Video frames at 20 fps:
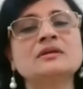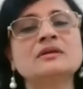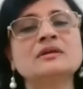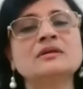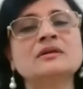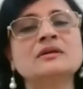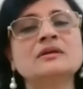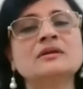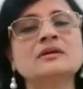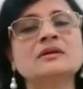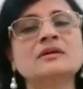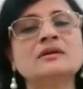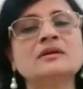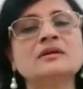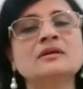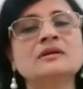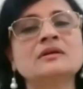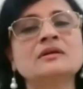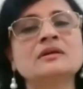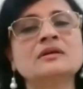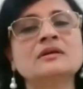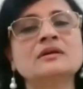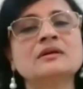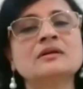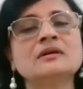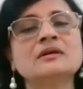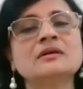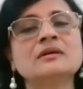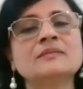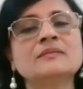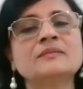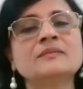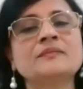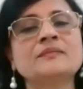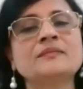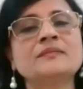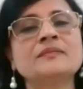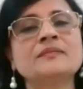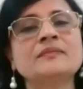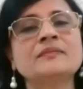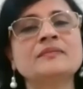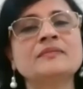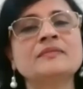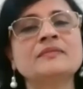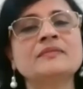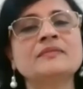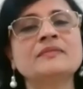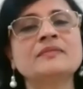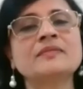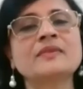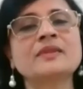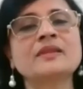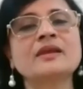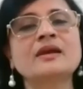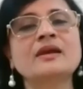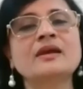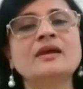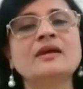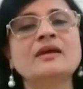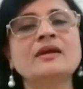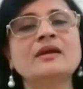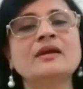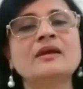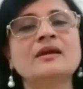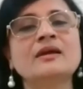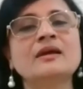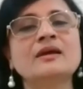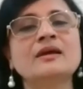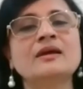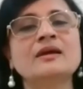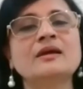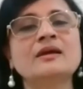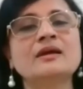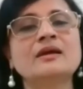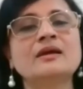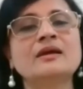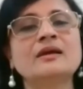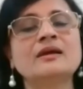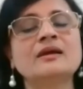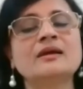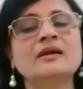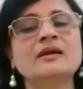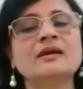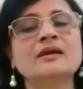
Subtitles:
[no speech]